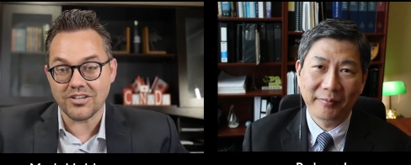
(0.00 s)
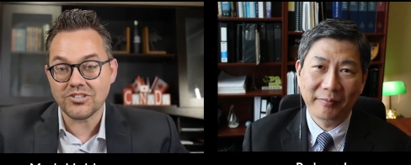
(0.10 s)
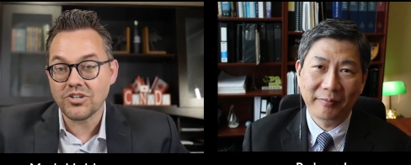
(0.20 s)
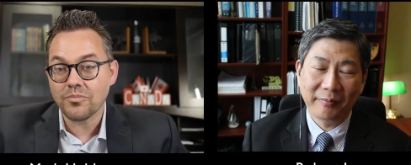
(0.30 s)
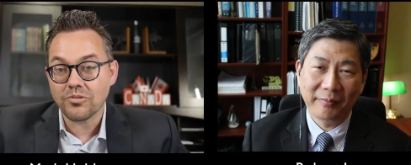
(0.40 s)

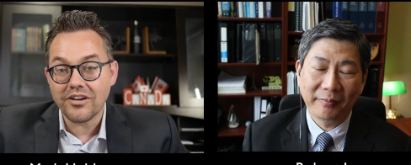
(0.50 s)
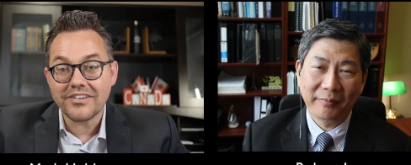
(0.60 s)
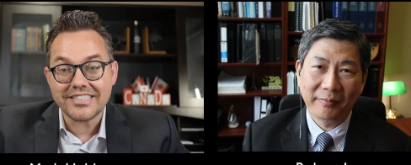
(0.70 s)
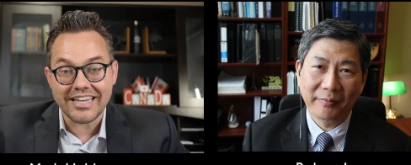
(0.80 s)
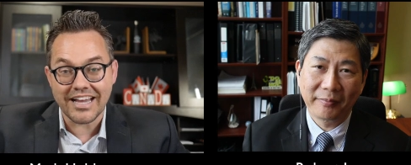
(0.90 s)
Speaker 1: on two
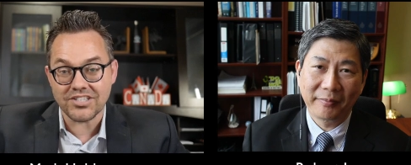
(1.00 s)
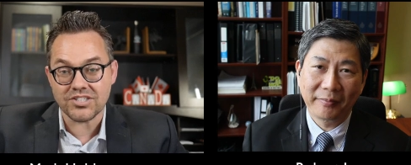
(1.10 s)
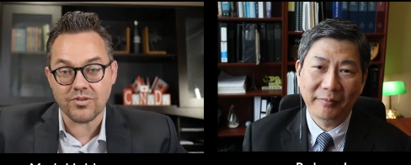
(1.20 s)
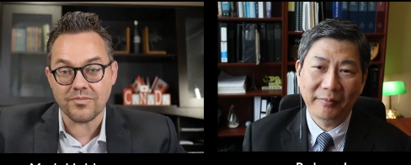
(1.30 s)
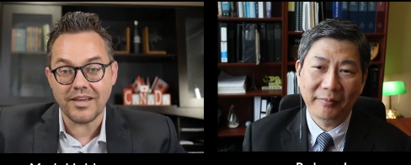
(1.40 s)
previous
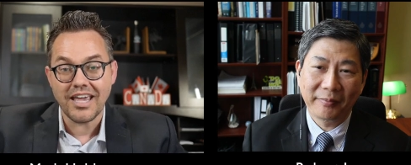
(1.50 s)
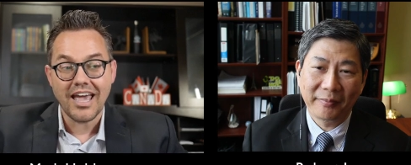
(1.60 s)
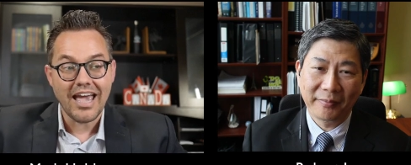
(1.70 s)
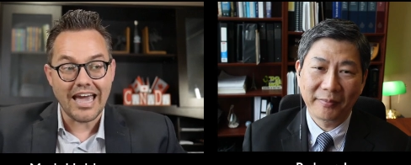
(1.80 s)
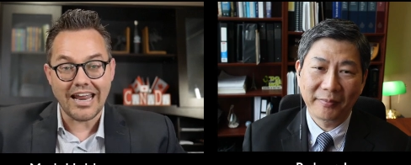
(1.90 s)
occasions with me,
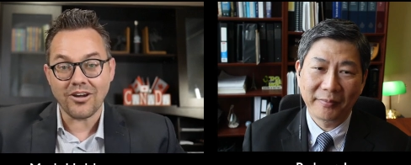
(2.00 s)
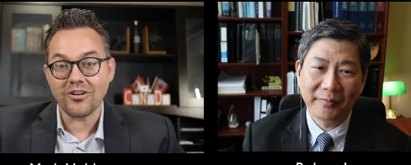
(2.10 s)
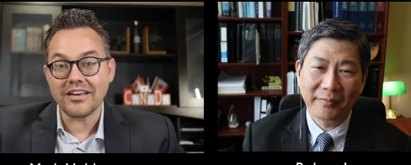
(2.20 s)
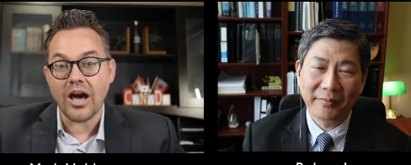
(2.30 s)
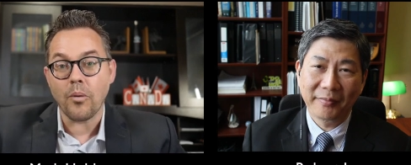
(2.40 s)
and I
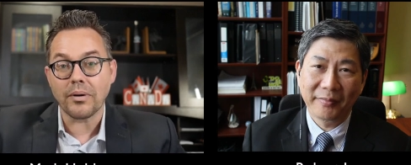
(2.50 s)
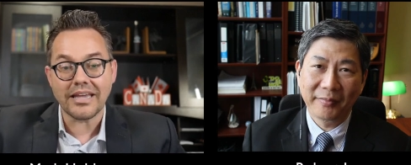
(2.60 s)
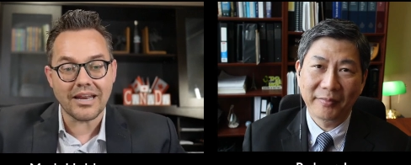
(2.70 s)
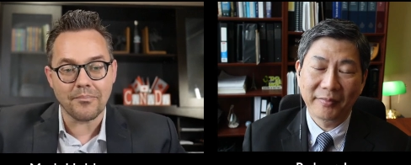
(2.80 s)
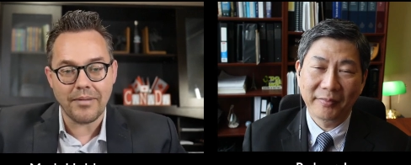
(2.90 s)
couldn't help
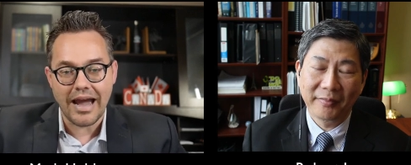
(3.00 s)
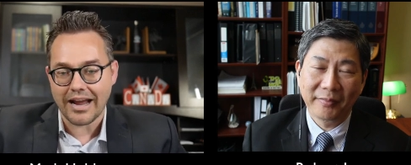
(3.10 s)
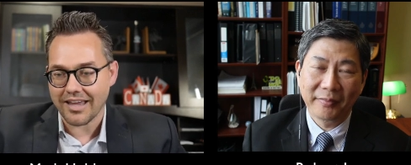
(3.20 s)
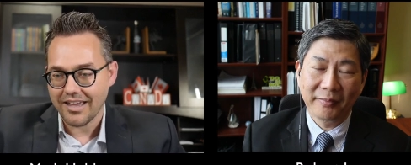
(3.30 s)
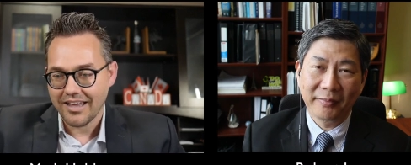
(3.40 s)
but get him
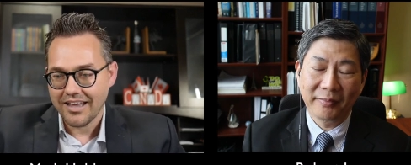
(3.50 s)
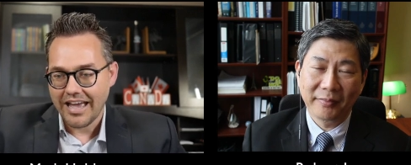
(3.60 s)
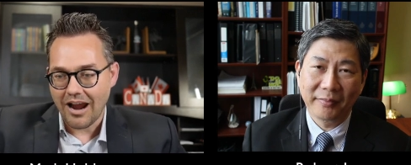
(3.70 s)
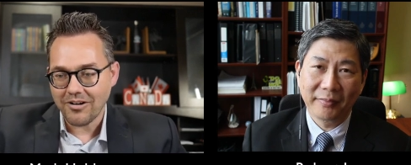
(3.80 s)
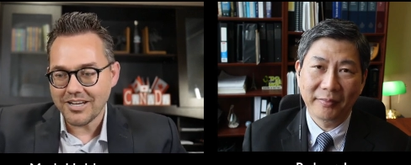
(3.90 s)
back.
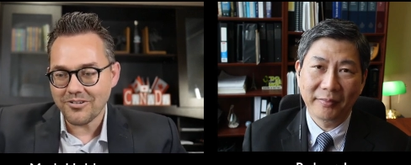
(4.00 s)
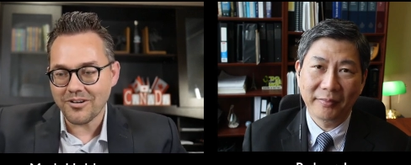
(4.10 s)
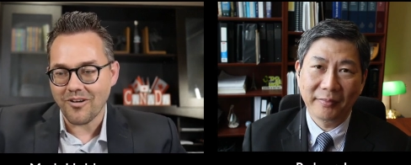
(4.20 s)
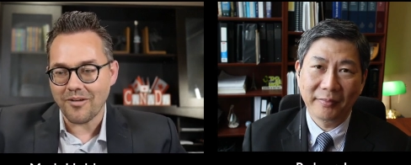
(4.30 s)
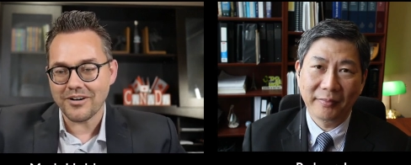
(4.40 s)
How are you
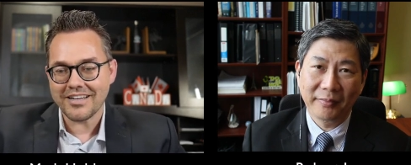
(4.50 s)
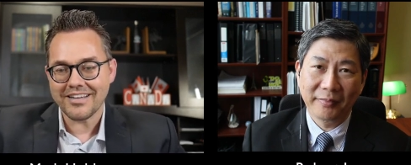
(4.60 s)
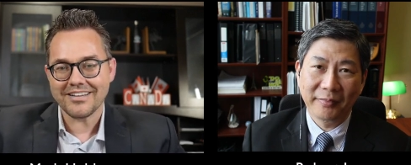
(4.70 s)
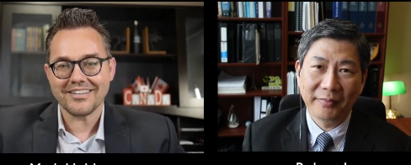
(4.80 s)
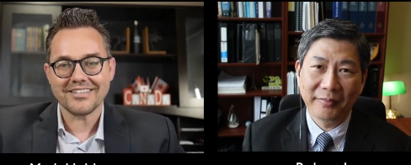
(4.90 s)
doing, Robert?
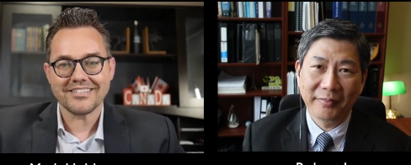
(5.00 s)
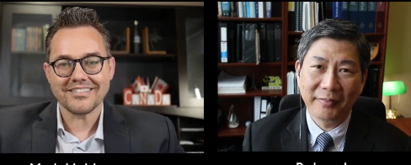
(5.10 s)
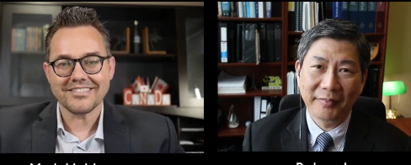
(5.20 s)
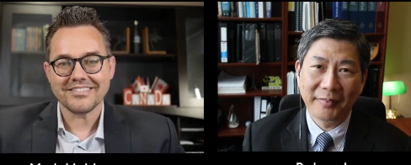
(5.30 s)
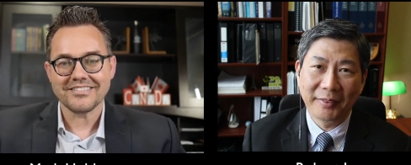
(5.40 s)

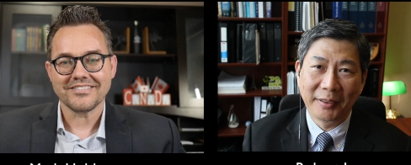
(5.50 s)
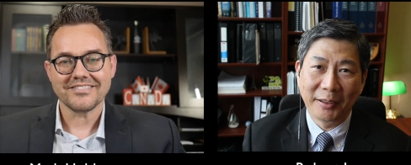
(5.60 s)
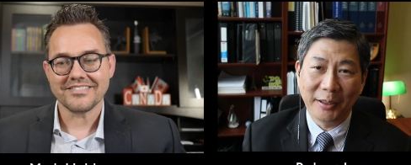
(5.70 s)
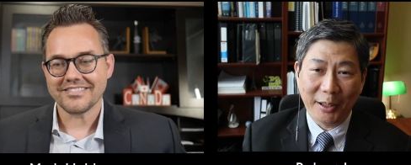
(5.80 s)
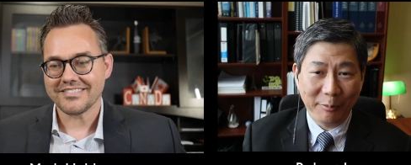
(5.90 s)

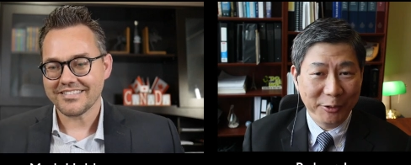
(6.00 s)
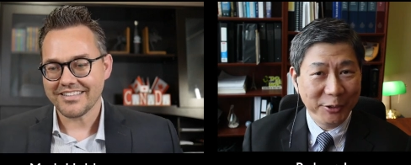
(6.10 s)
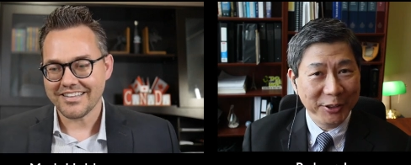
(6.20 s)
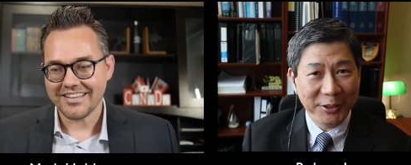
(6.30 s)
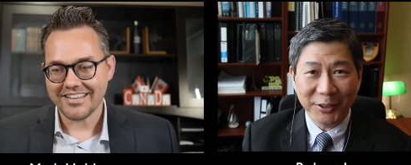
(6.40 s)
Speaker 2: I'm
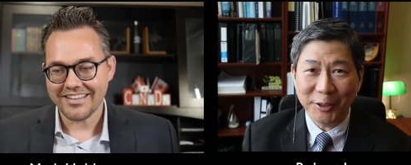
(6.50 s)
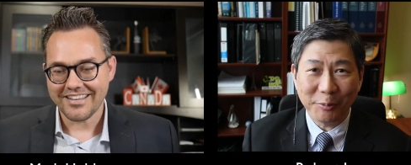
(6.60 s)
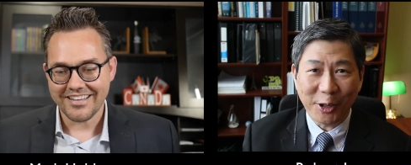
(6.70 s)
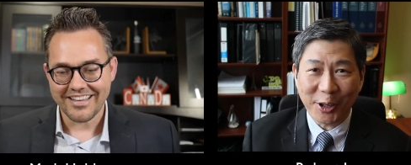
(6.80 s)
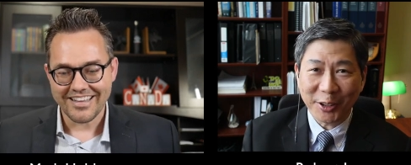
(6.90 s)
doing
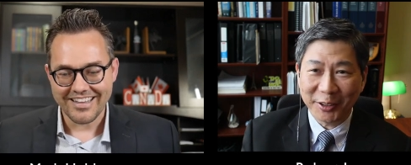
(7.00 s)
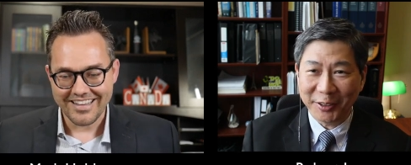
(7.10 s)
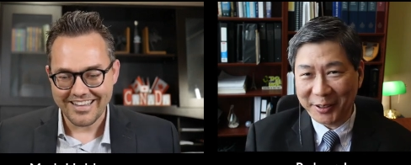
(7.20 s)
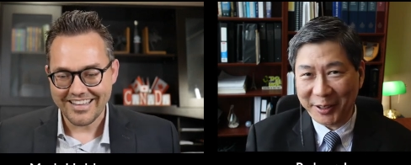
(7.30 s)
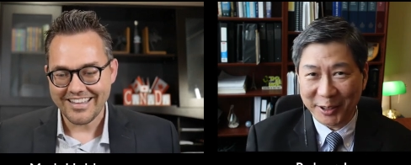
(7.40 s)
good, Mark.
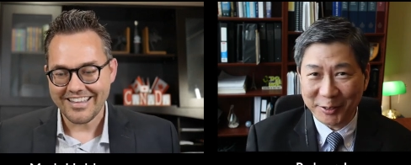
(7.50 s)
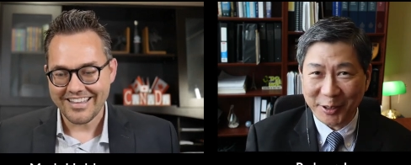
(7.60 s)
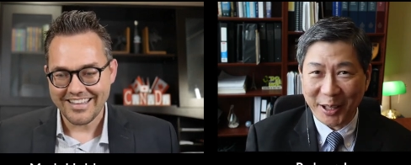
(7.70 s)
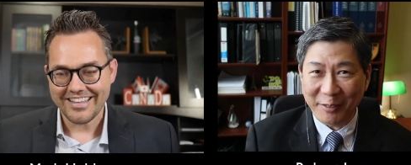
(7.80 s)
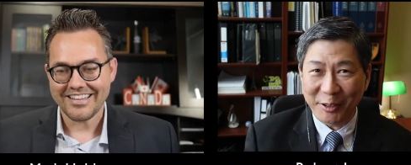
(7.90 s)
Thanks
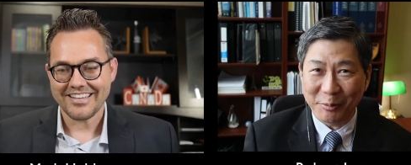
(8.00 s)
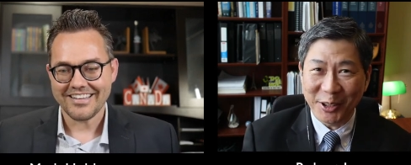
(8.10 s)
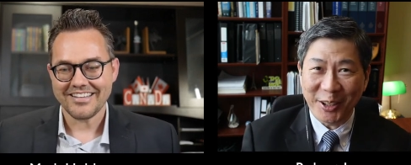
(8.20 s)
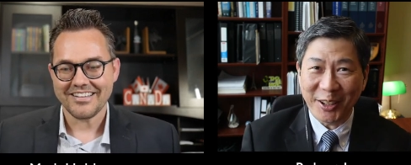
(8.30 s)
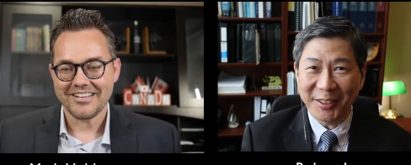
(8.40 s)
for having
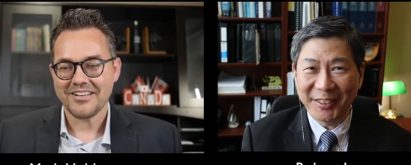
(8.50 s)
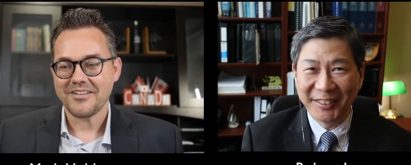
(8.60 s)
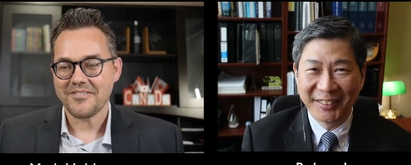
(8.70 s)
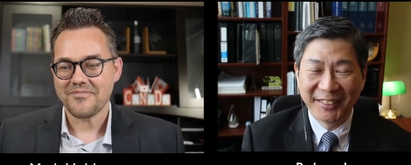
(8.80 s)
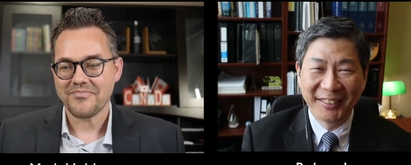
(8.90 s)
me on.
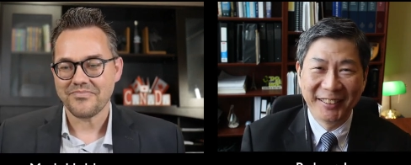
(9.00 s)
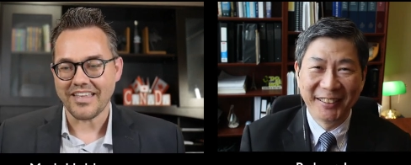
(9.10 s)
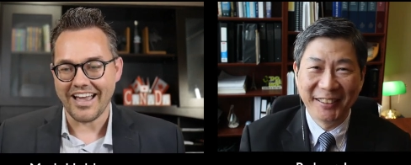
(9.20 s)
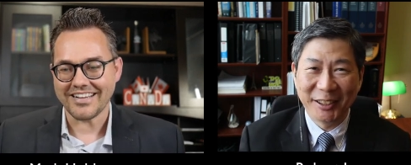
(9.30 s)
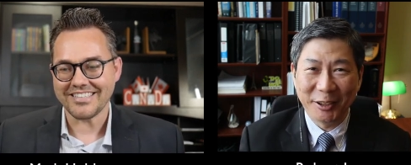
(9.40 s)

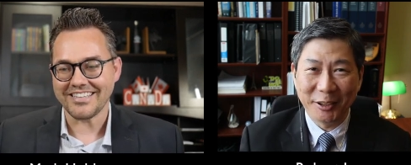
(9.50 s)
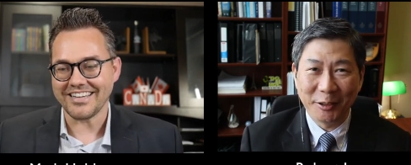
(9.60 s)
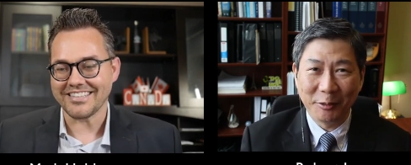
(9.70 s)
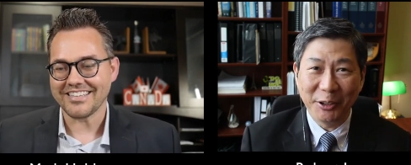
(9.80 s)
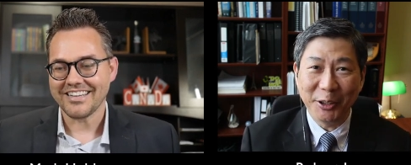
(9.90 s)

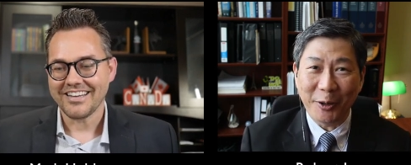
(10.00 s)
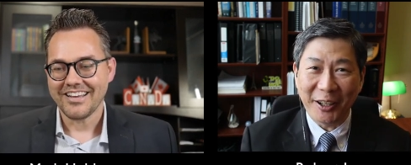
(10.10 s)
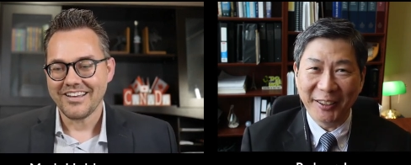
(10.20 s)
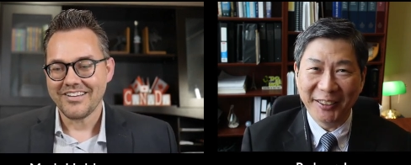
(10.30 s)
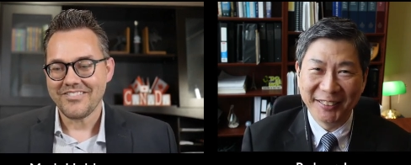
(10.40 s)
Excellent. It's been a
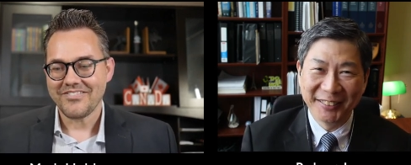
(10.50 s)
while.